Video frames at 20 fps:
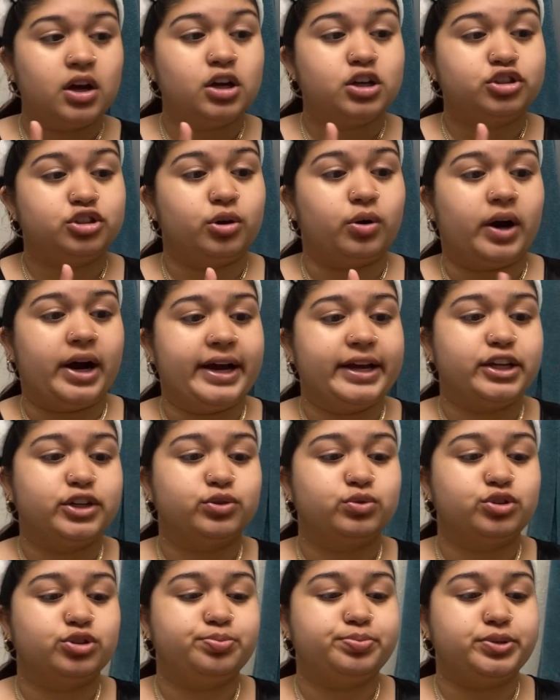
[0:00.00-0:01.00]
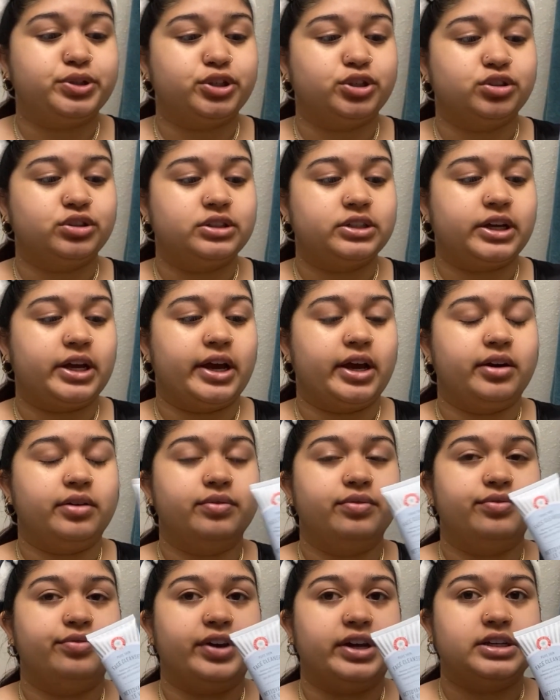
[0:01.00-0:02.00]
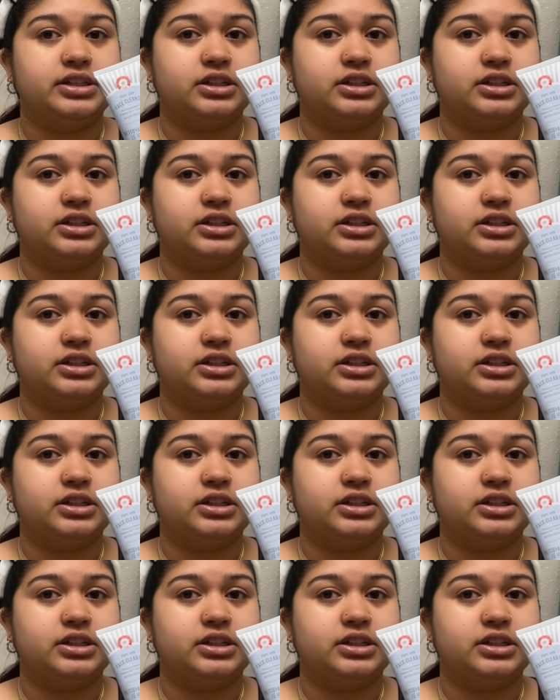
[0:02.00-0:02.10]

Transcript: So I use Pure Skin face